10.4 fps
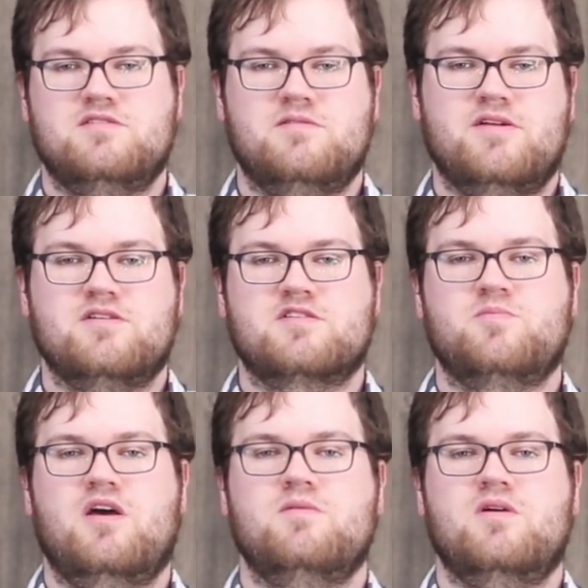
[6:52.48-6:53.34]
My tongue's
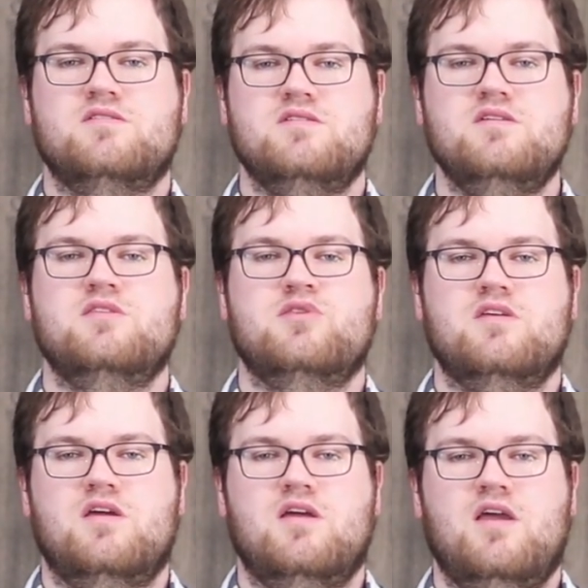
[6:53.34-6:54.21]
behind my teeth,
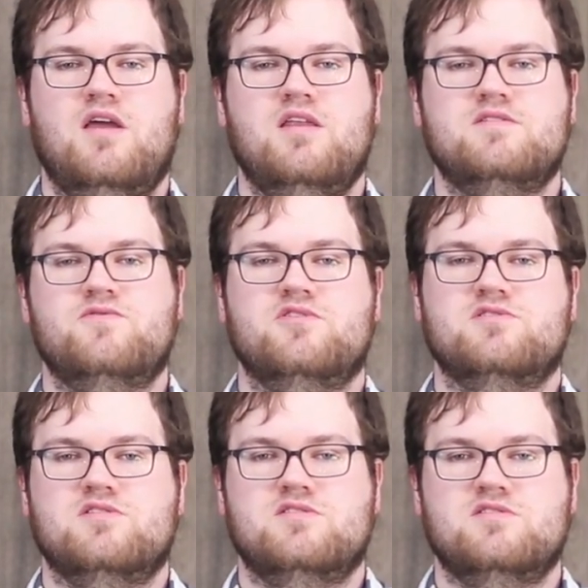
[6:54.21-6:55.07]
and it's
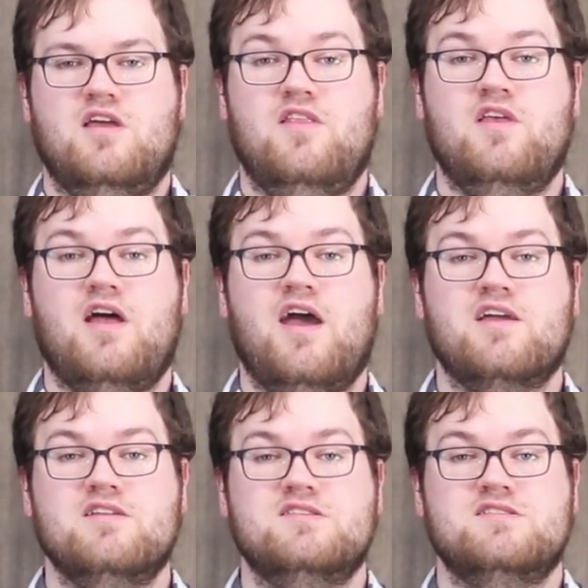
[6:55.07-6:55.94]
voiceless. And then
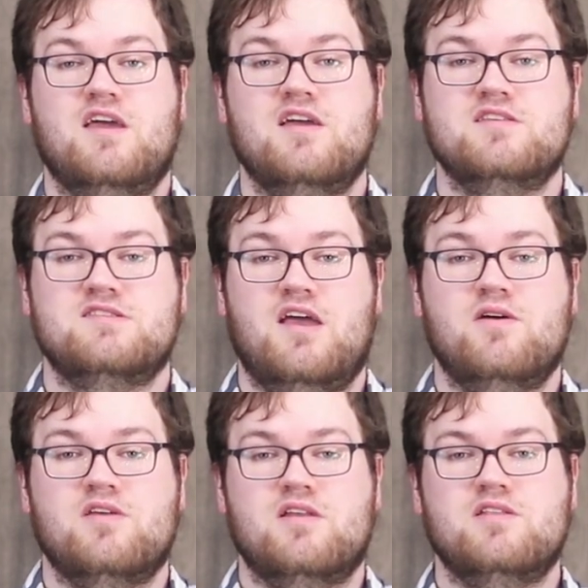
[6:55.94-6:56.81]
I could say a
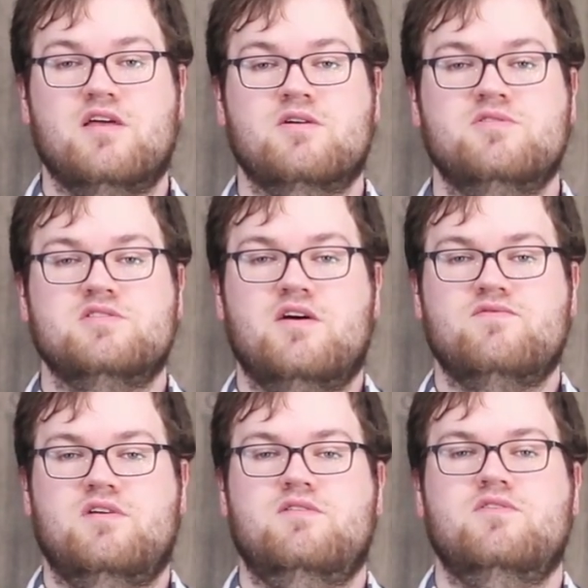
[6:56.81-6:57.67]
sound in a language
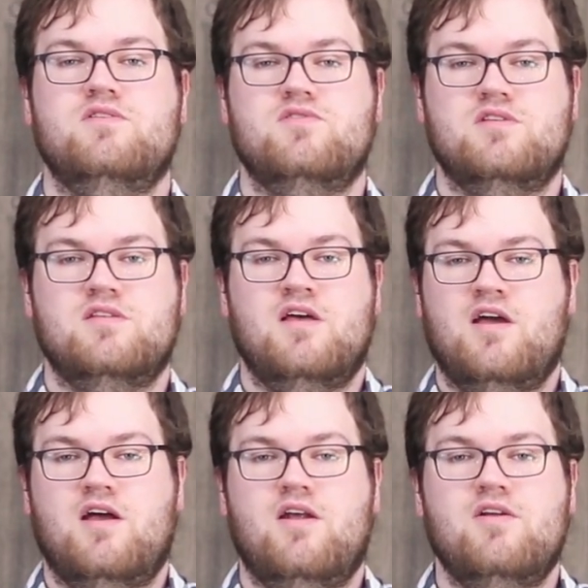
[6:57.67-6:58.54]
I've never even
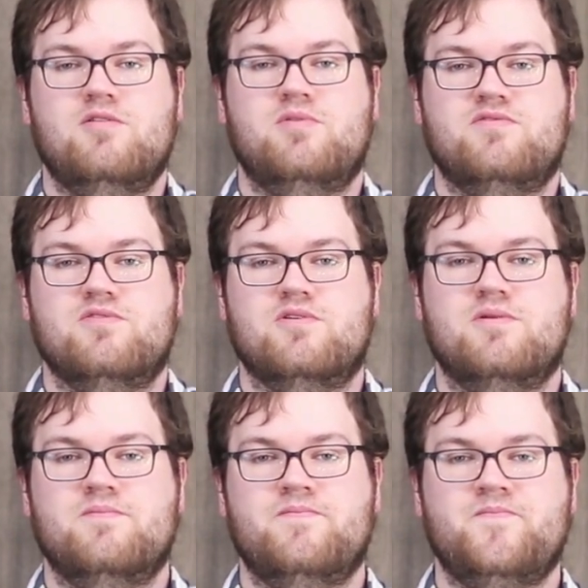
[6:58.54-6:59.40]
heard
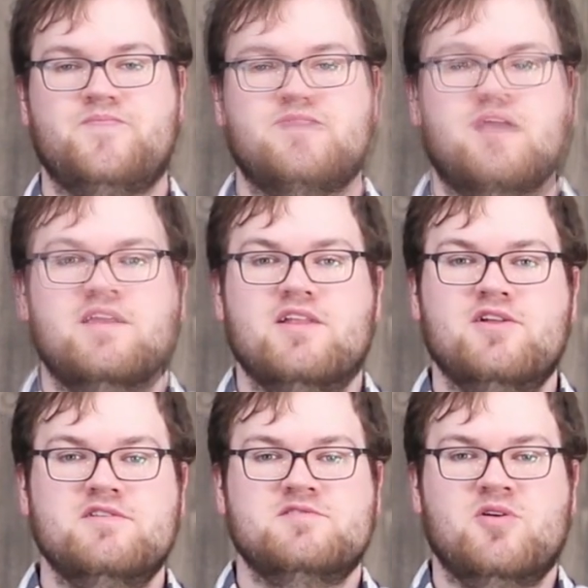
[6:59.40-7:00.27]
before. And I
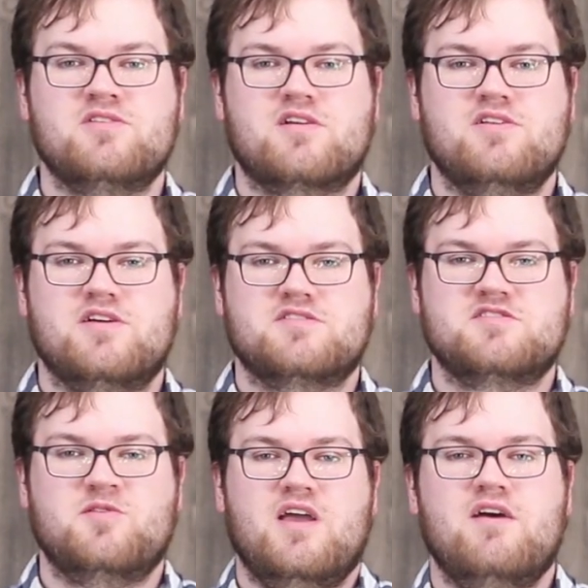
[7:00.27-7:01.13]
learned some other clicks.
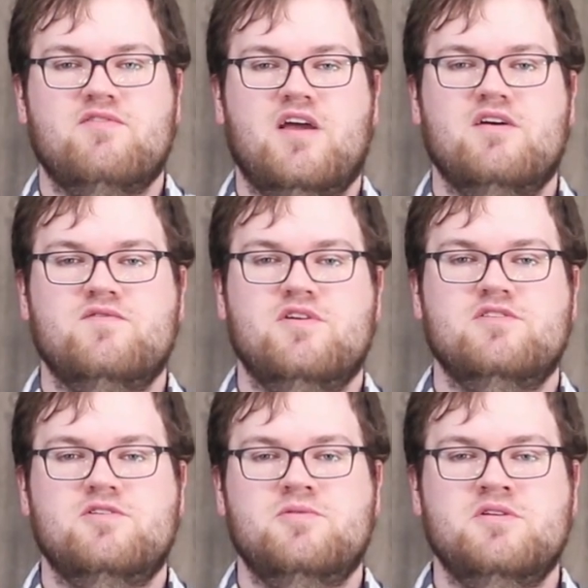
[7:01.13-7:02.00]
have the
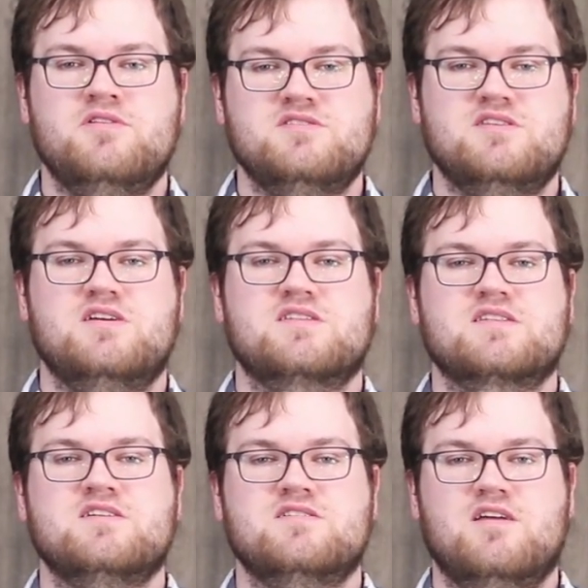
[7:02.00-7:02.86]
alveolar one is a
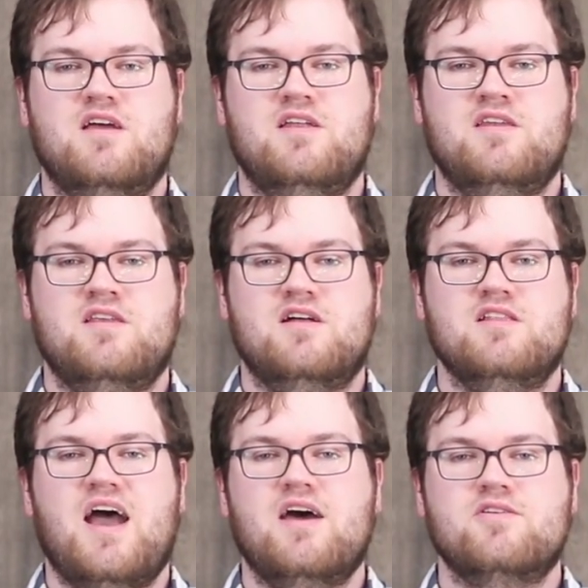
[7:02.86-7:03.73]

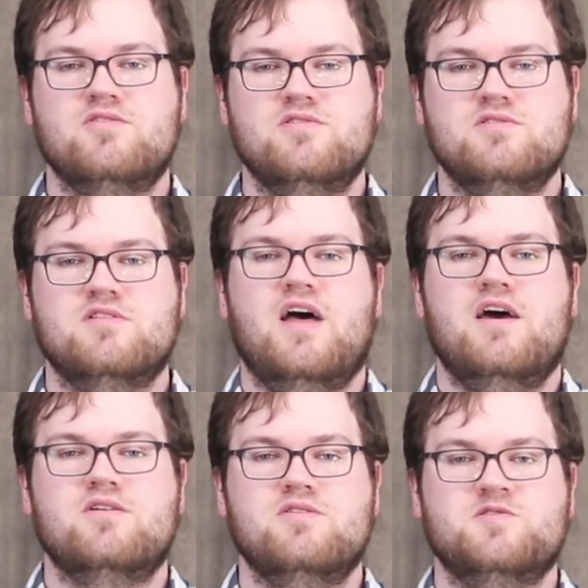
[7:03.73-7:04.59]
lateral.
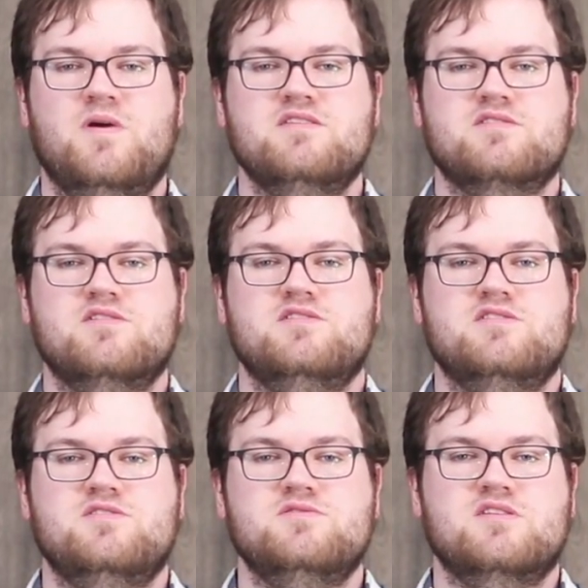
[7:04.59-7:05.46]
Lateral is basically
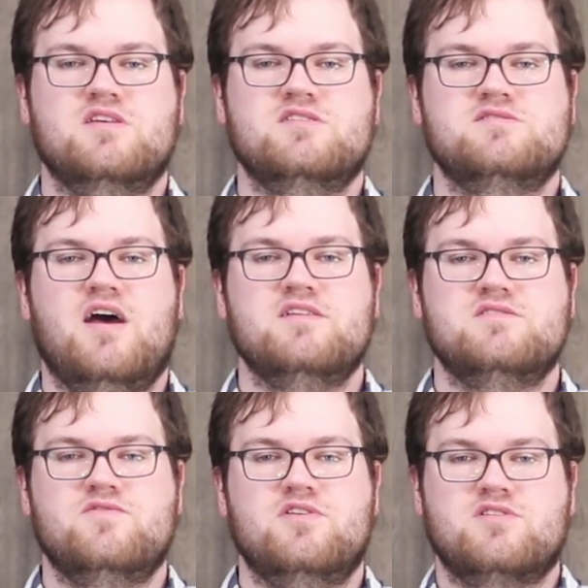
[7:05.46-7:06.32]
just using the
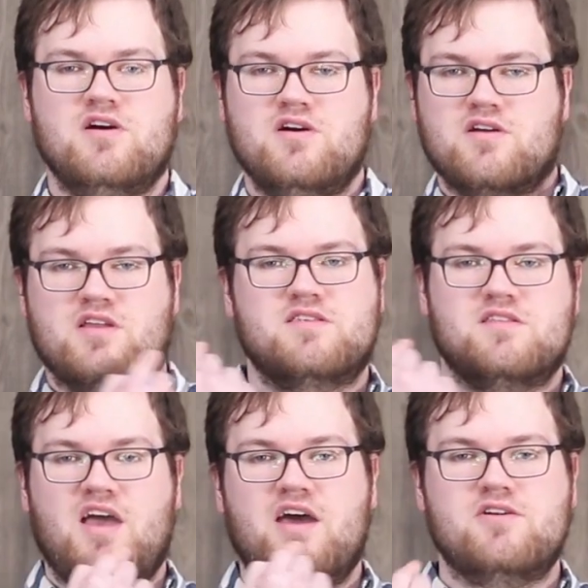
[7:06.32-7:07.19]
sides of your tongue.
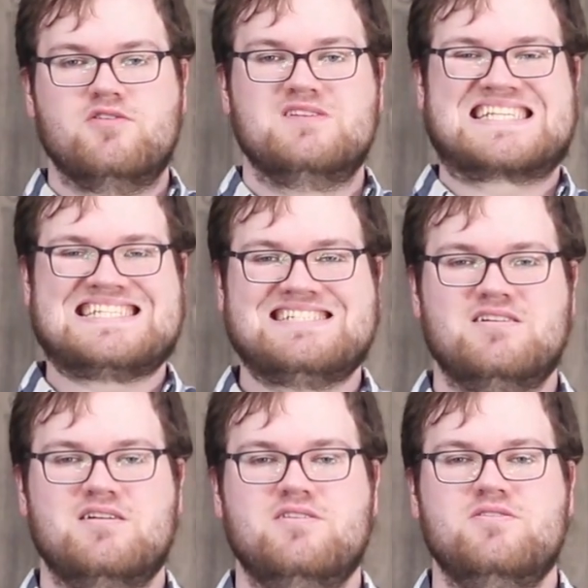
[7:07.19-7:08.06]
It's lateral.
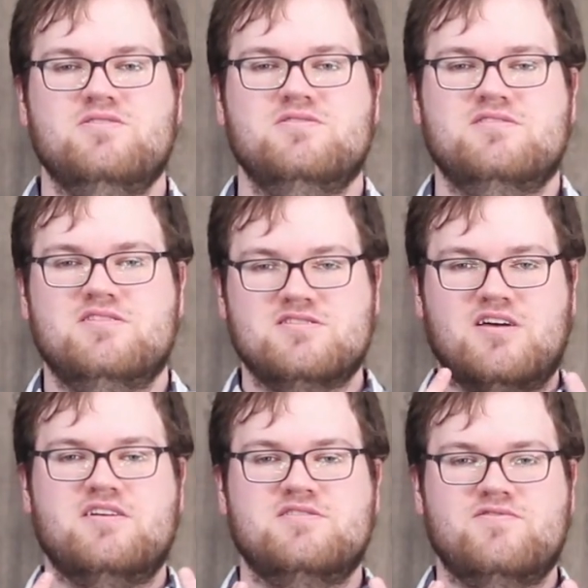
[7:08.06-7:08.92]
You use the
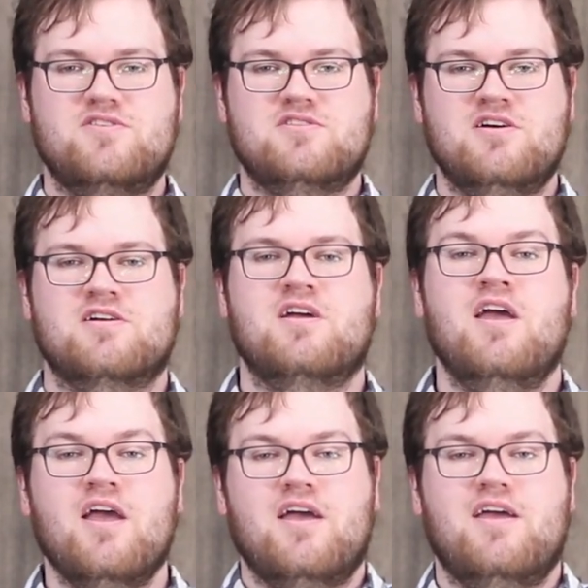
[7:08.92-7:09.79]
sides of your tongue.
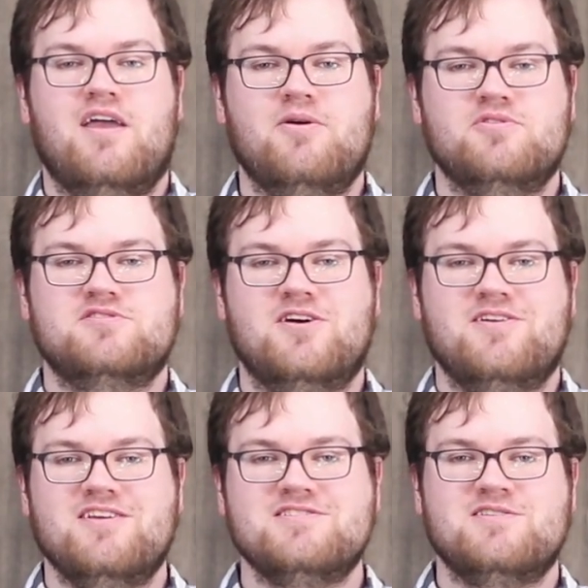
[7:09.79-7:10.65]
It was
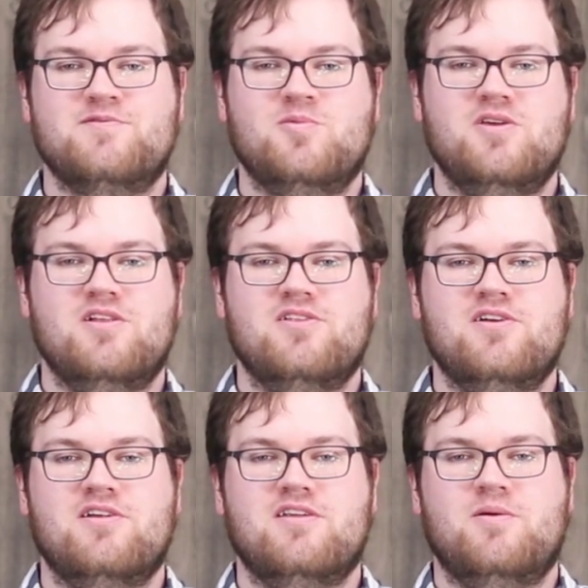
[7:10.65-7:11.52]
so easy for me to
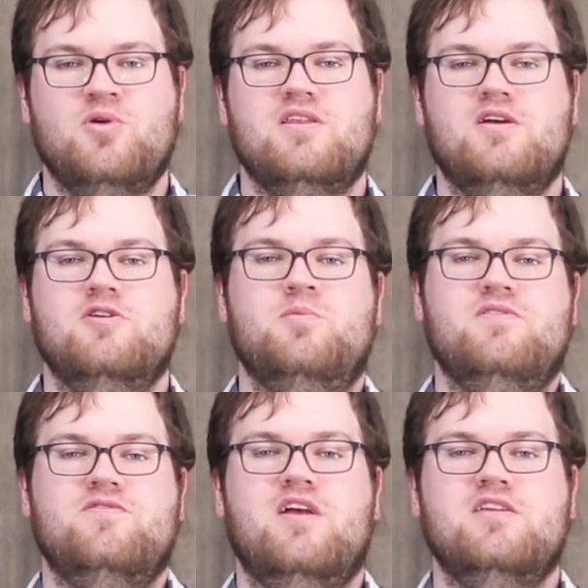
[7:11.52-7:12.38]
learn. I mean, it would
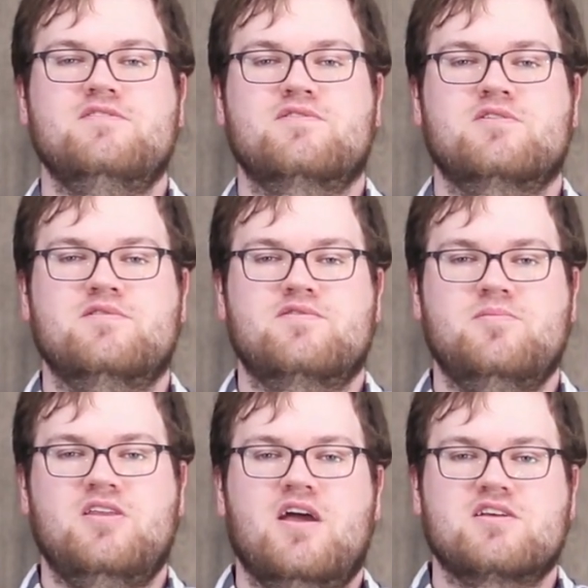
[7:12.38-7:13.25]
be very difficult for
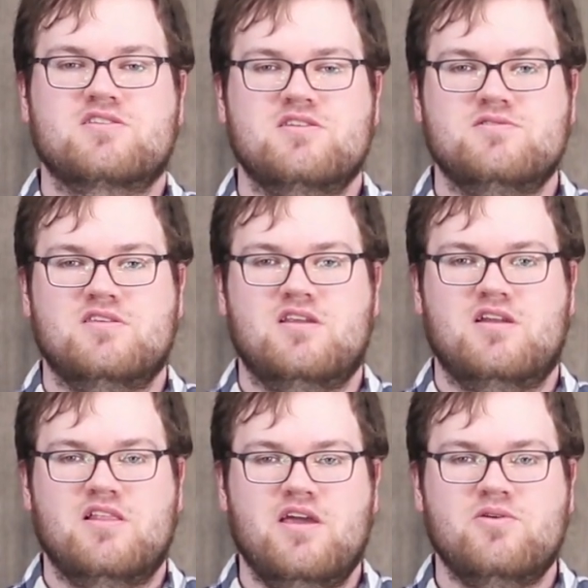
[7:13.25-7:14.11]
me to actually use it
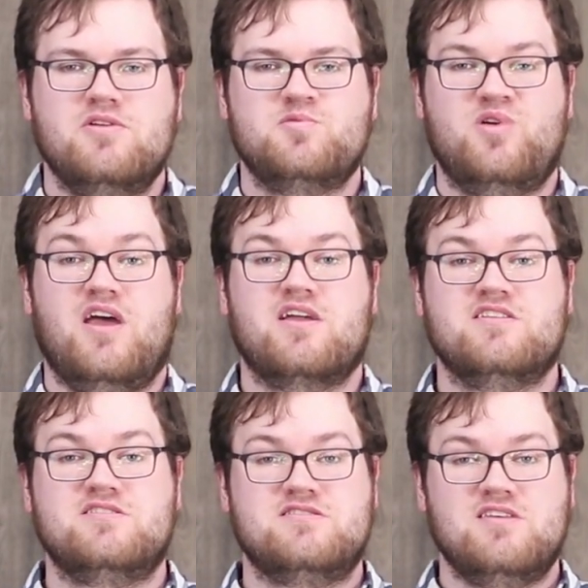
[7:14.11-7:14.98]
in a language, but I
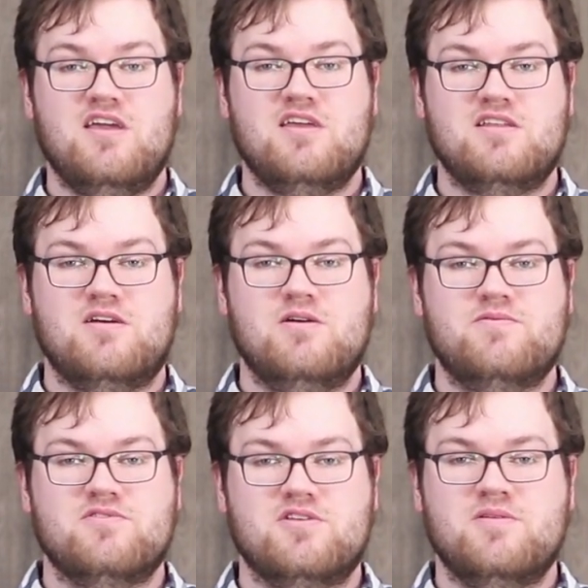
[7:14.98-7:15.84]
can say it,
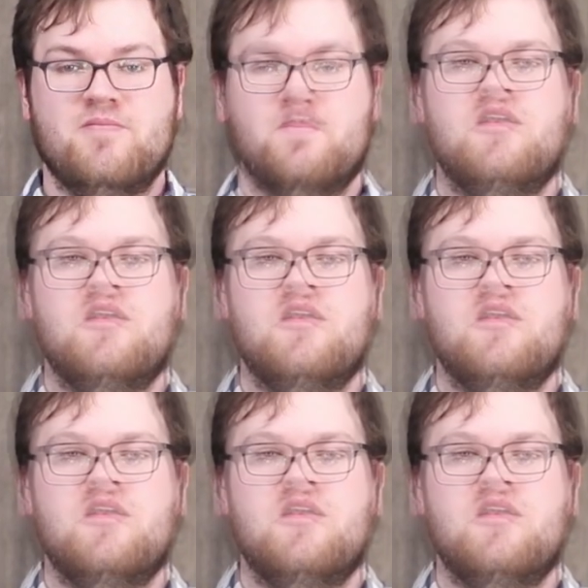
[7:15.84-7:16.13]
hopefully.